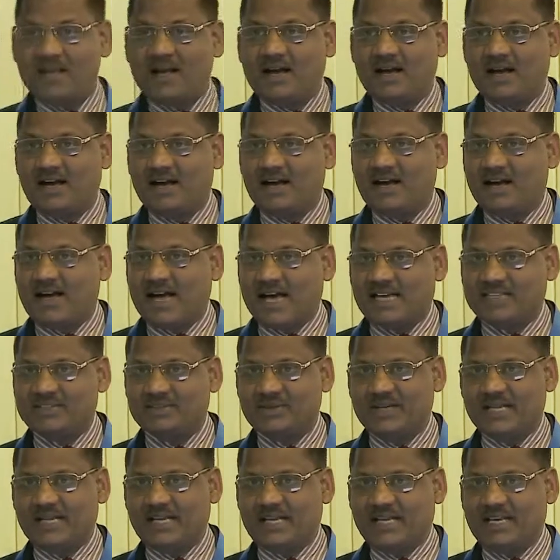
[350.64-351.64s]

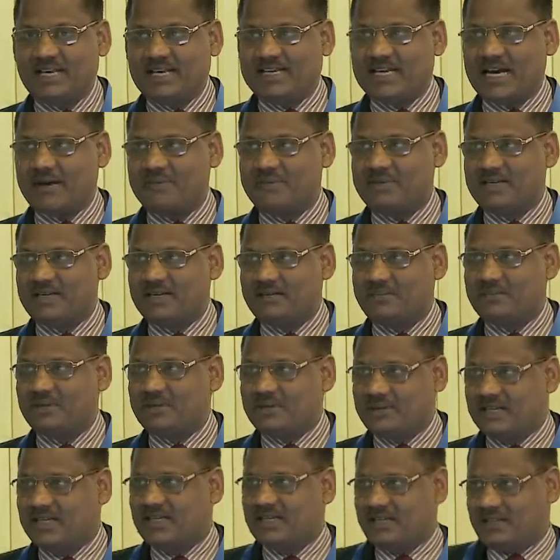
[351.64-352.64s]
actually kept,
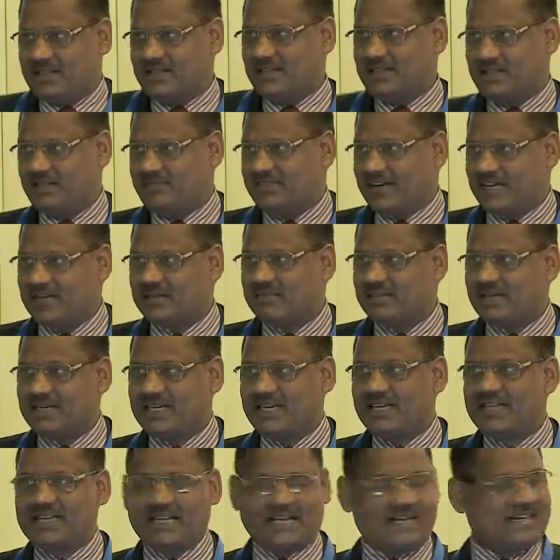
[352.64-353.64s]
the
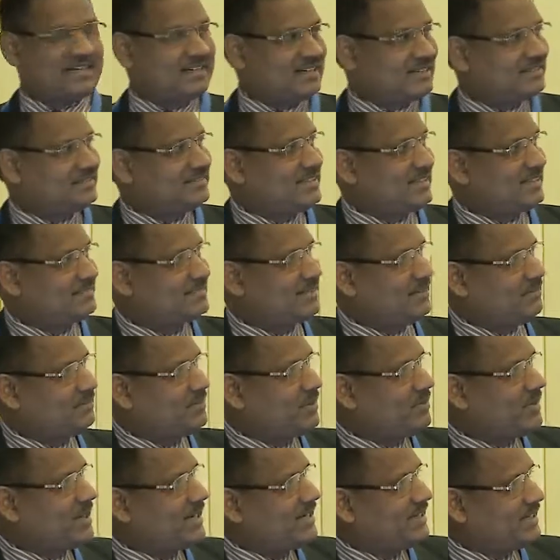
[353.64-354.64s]
fundamental characteristics of
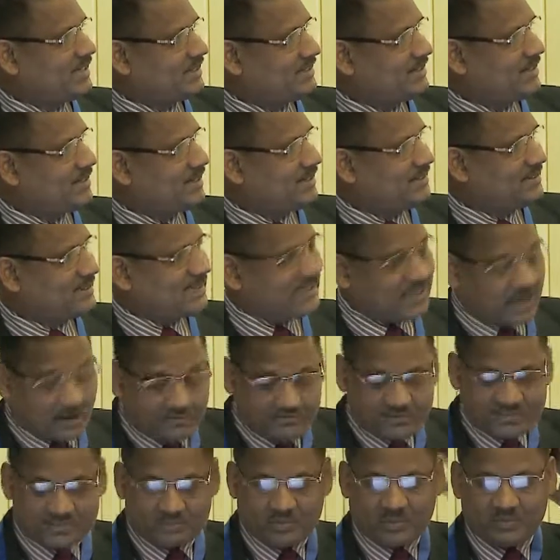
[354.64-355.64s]
mobile technology, it
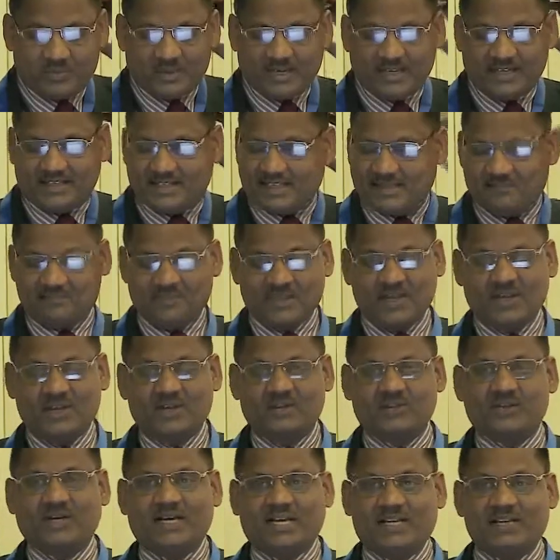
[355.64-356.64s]
offers mobility.
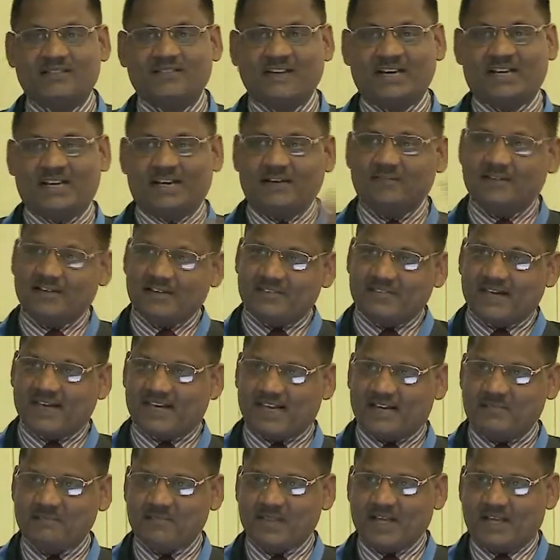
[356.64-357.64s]
So anywhere,
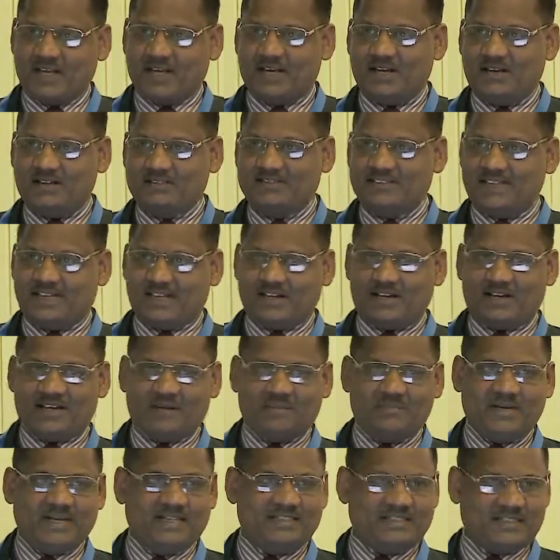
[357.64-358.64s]
everywhere, sitting on
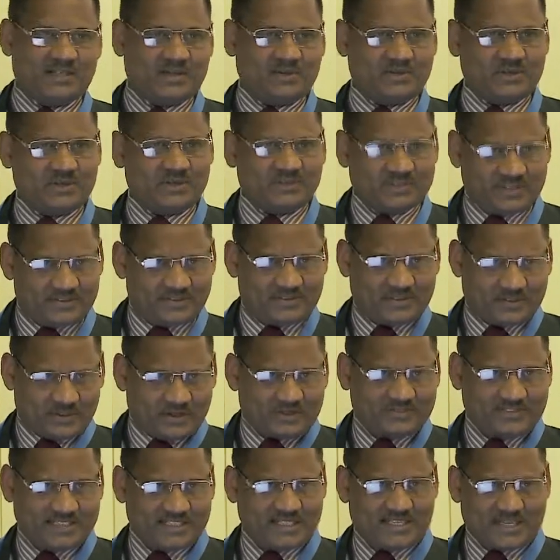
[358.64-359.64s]
a beach, you would
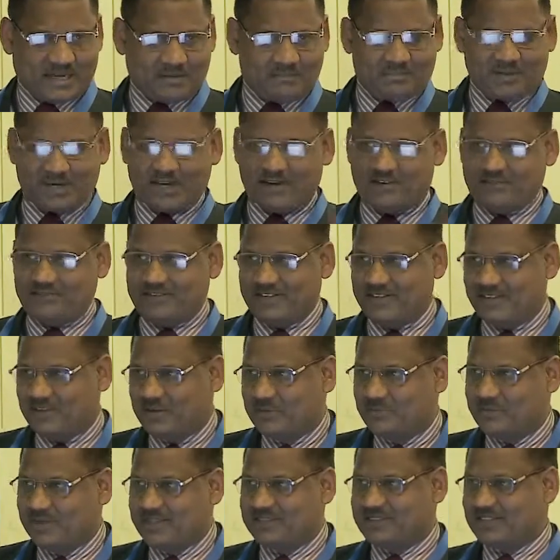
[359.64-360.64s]
have seen a number of,
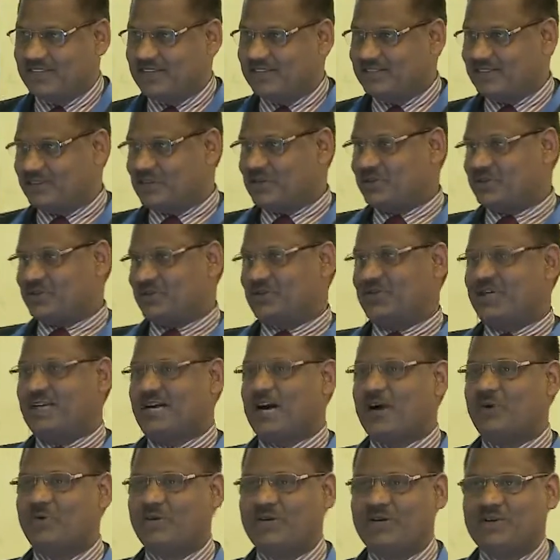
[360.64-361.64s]
pictures, showing
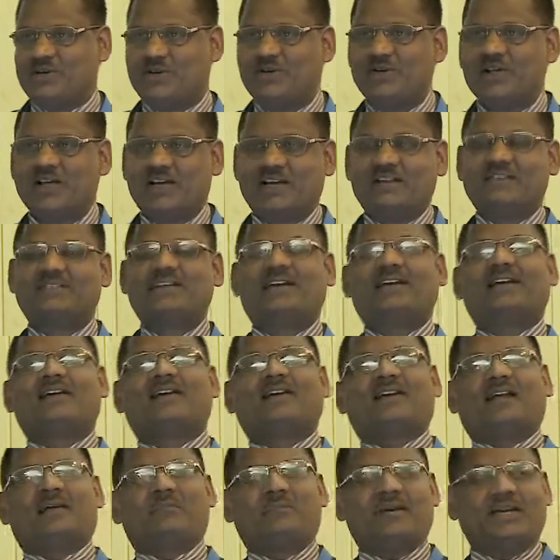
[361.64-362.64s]
how, sitting
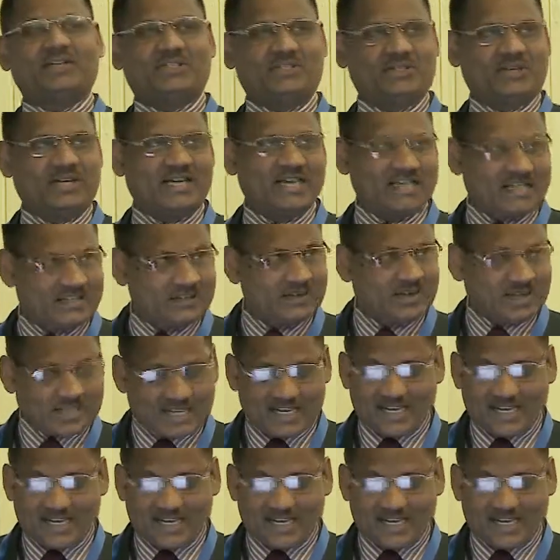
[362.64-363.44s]
on a beach, you are